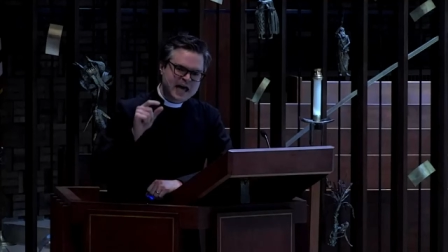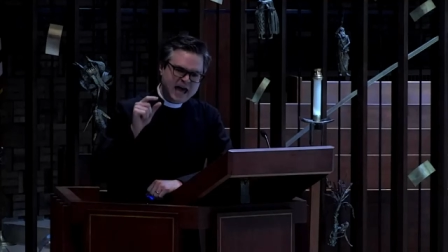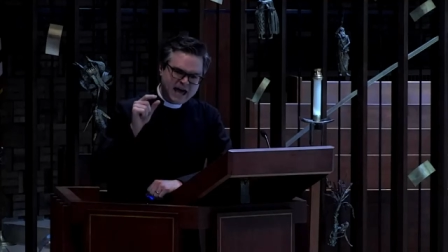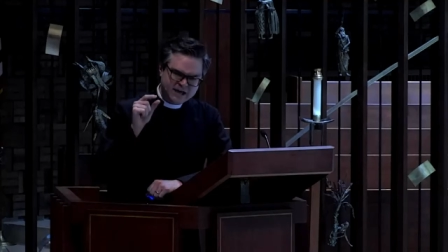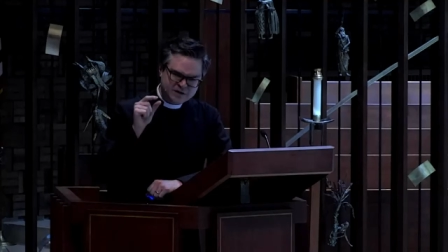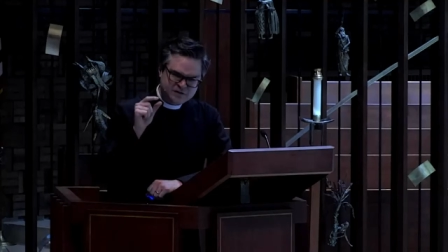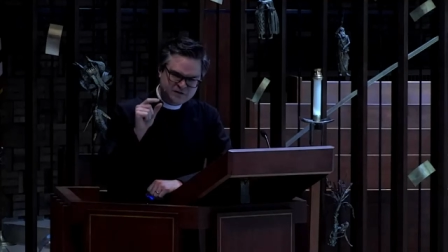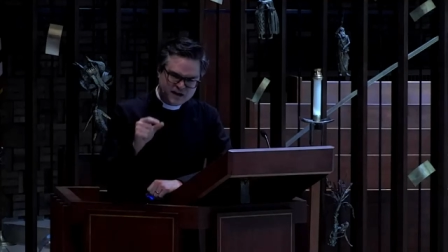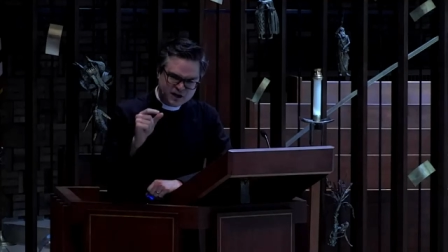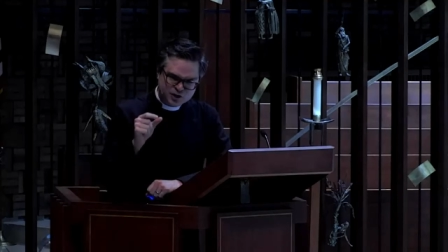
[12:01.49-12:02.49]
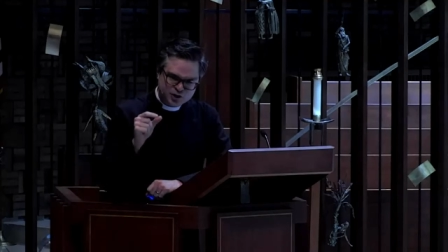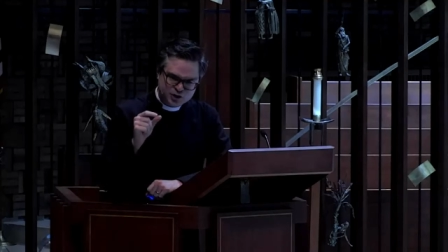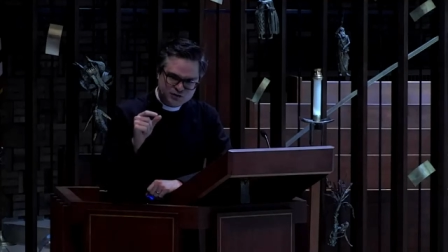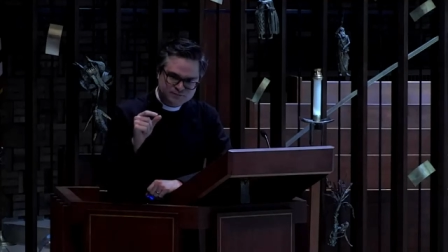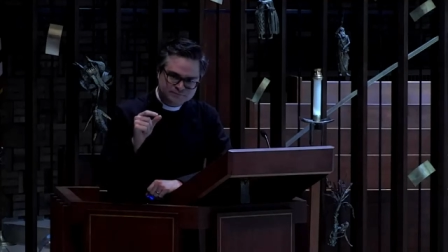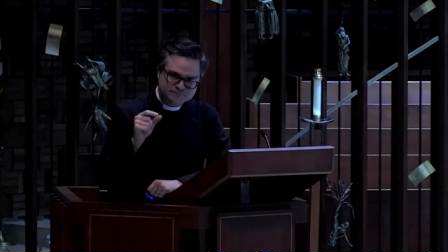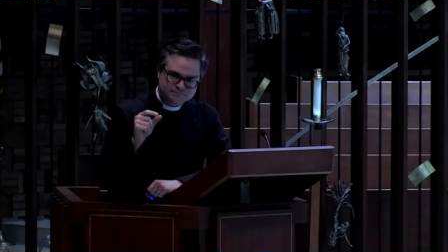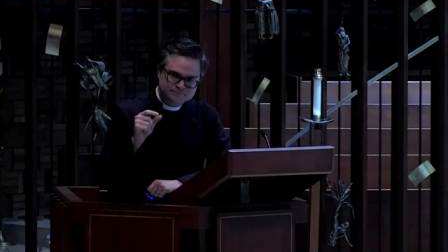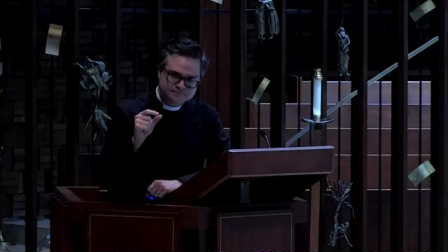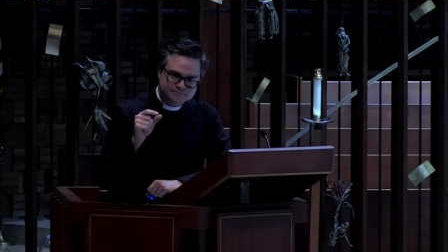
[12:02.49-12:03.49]
has finished.
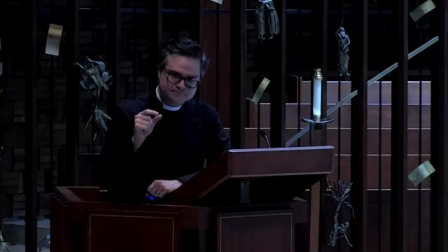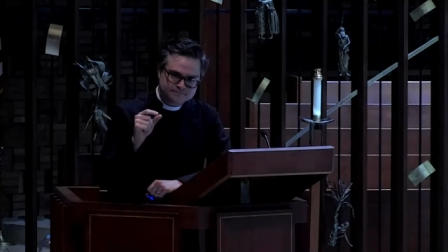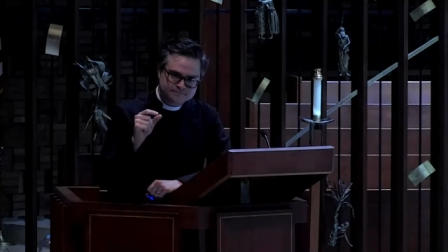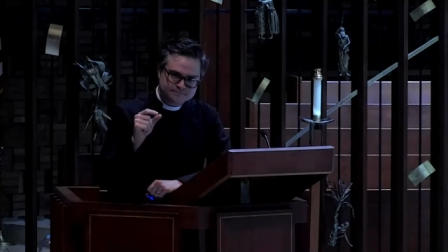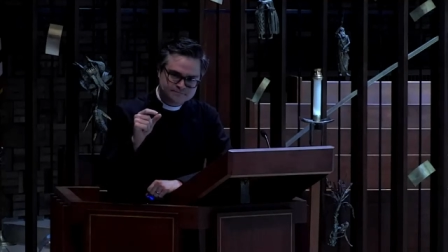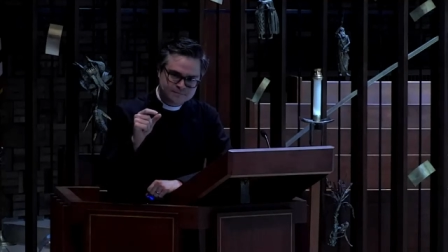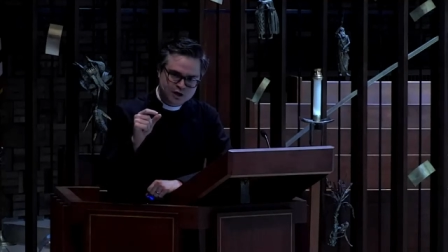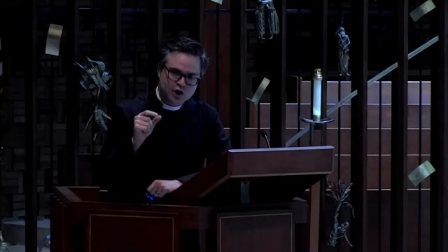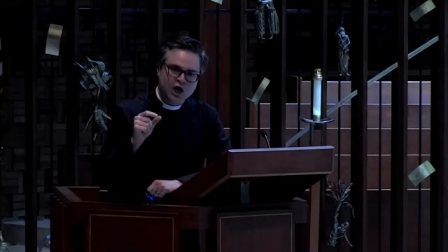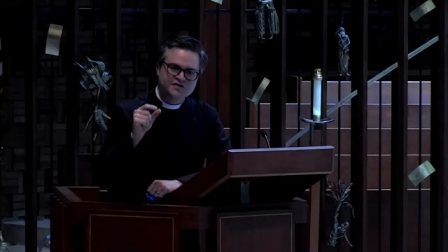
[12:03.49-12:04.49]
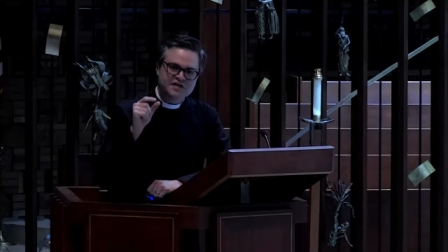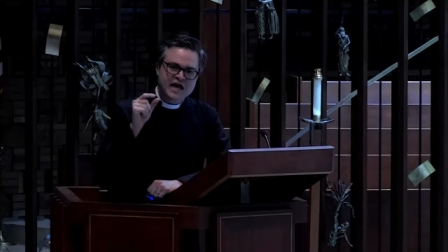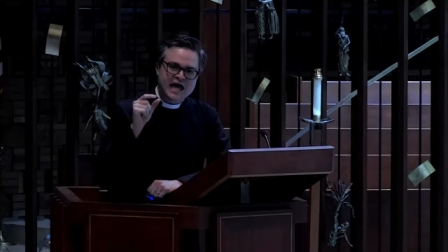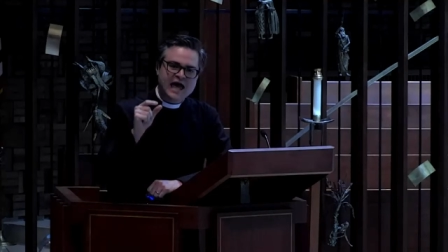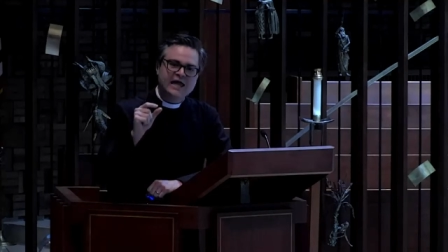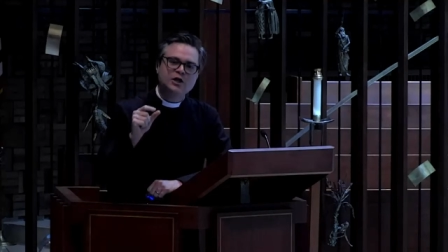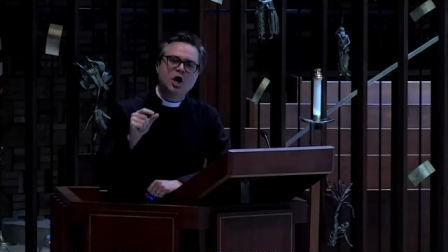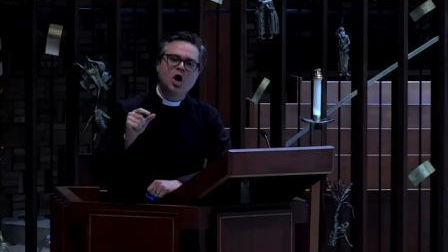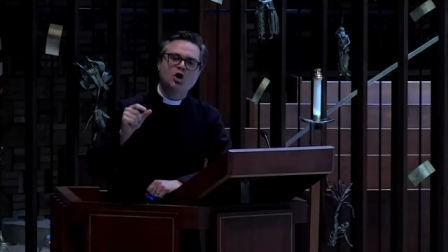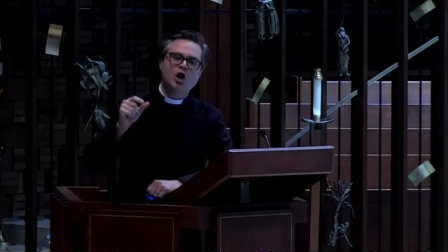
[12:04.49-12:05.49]
God's
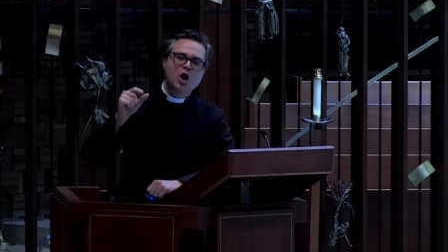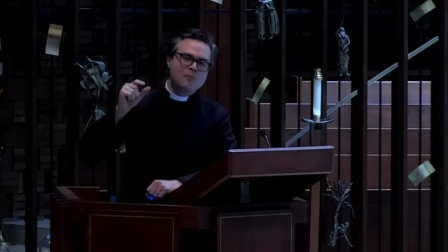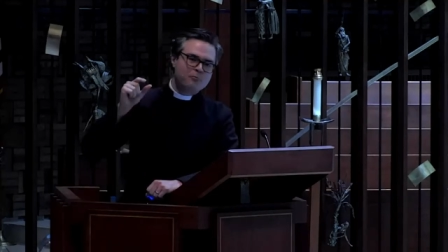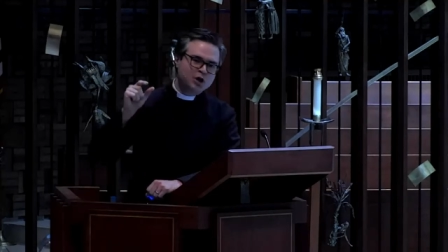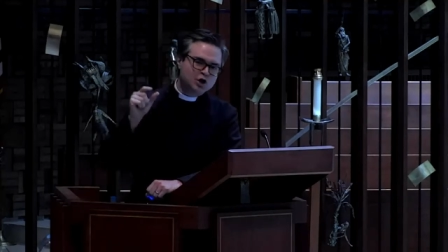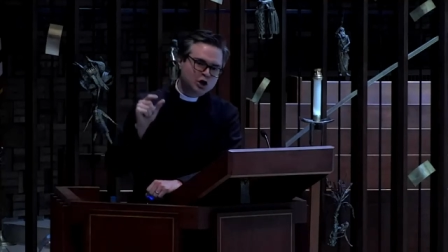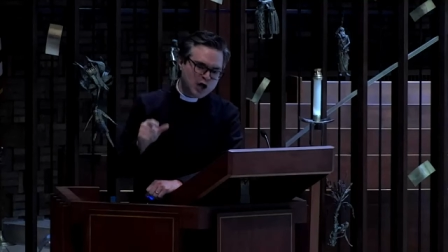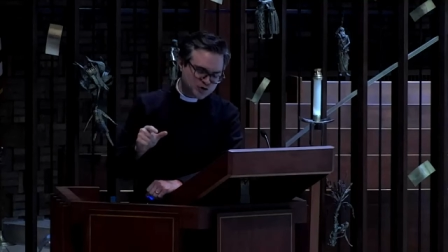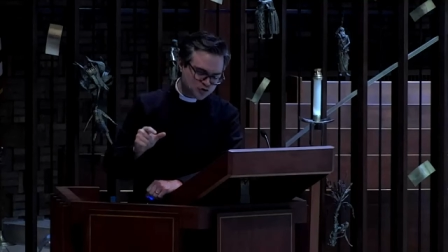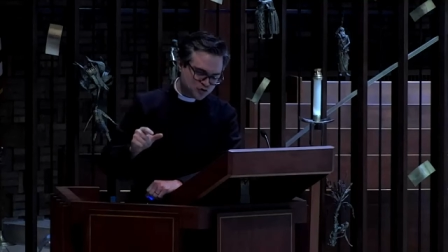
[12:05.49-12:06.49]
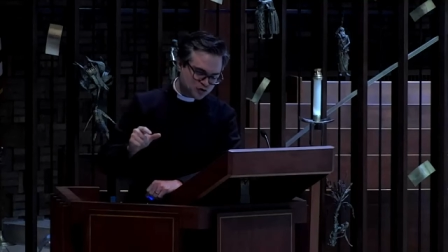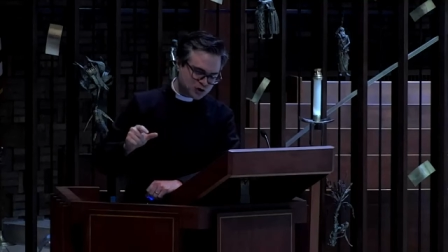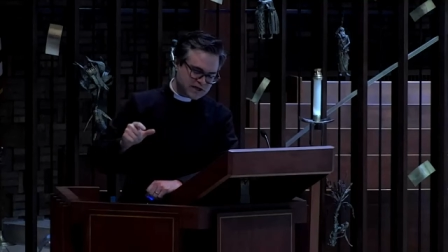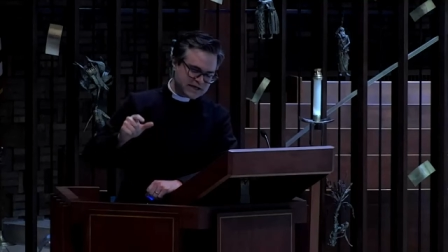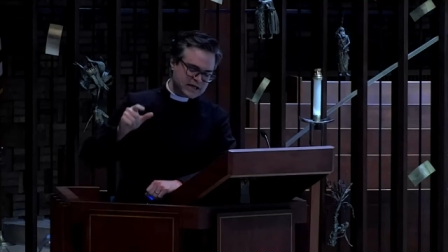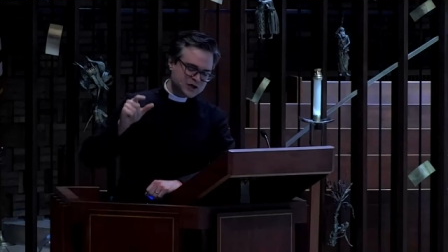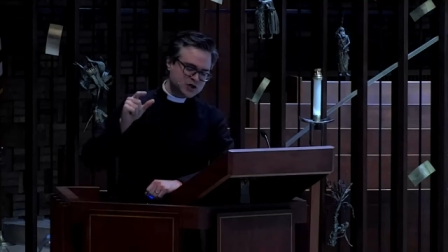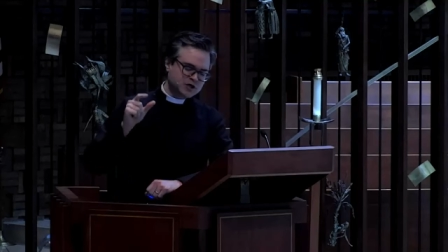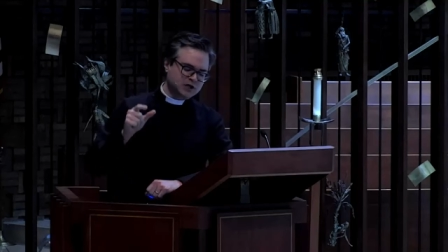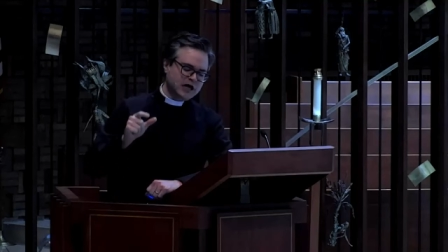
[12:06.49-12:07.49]
headlong plunge into
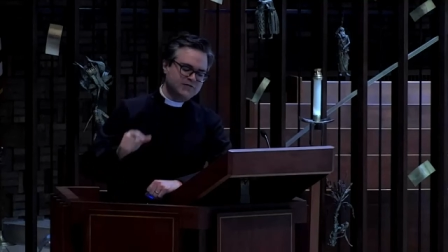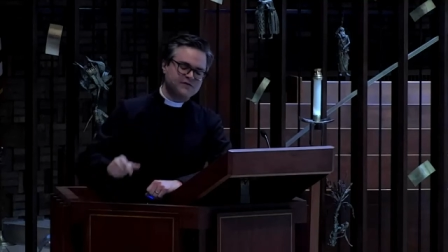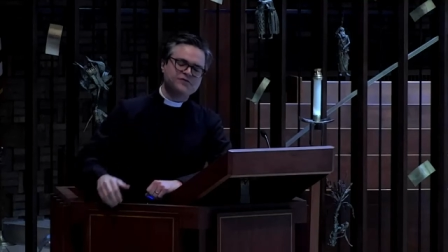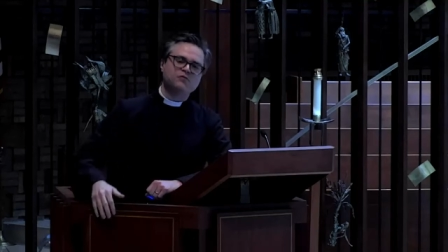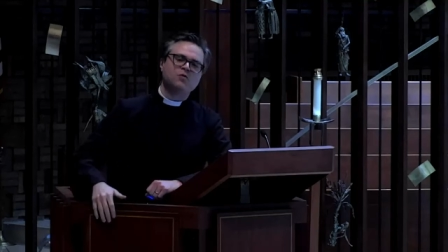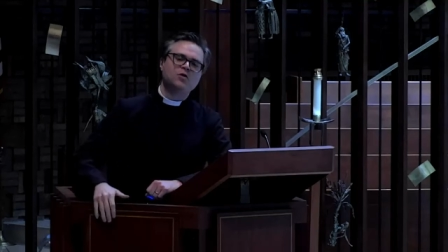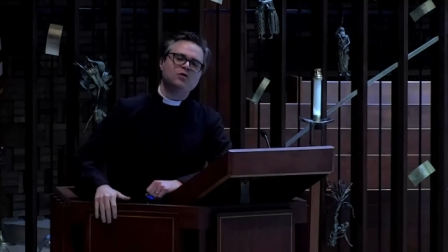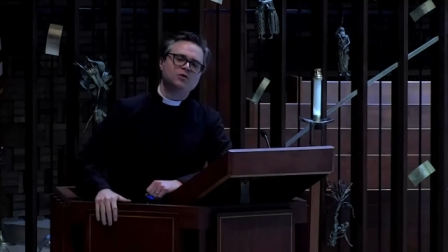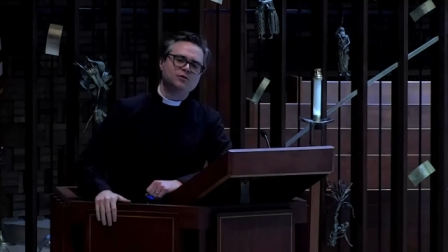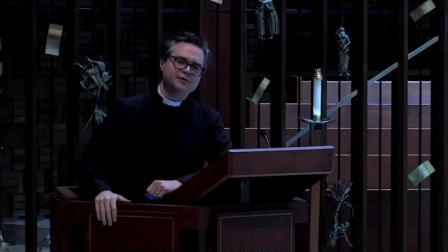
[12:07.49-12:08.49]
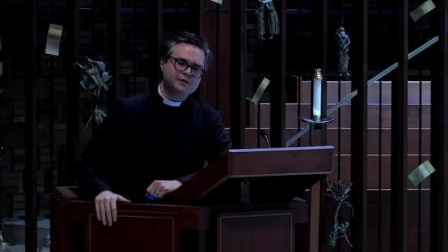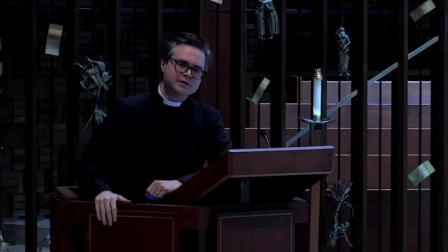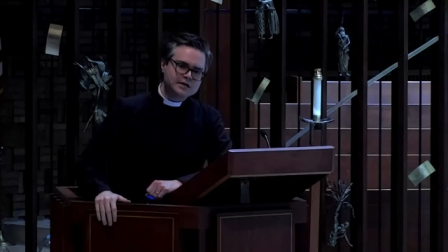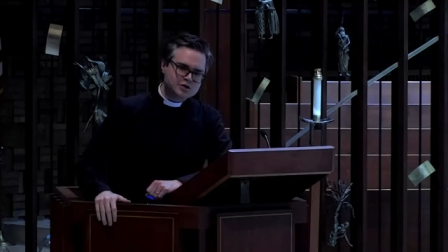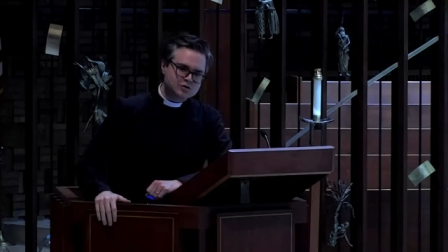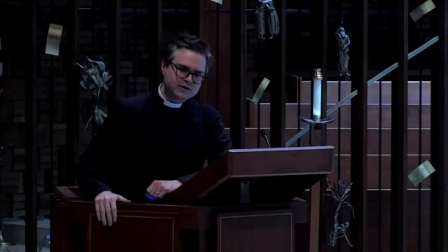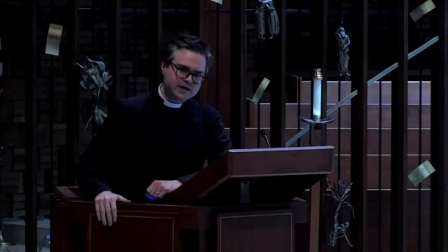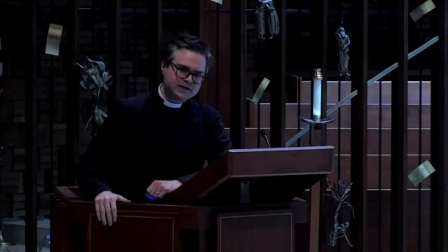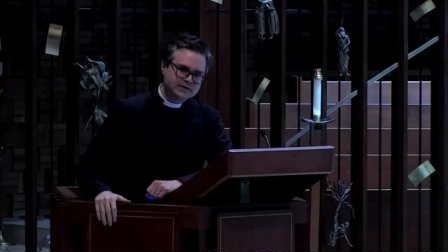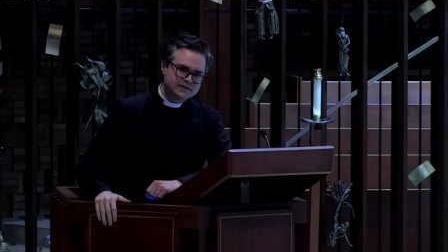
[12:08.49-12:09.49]
the life of the world he
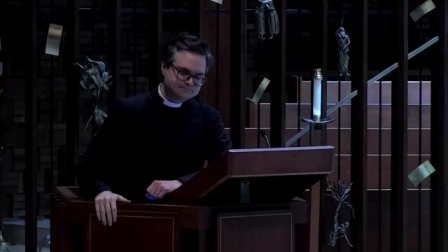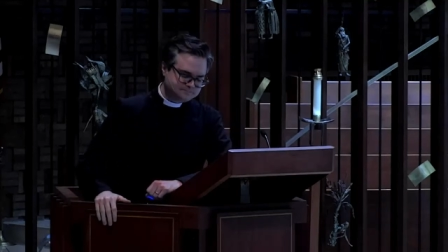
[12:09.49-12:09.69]
created.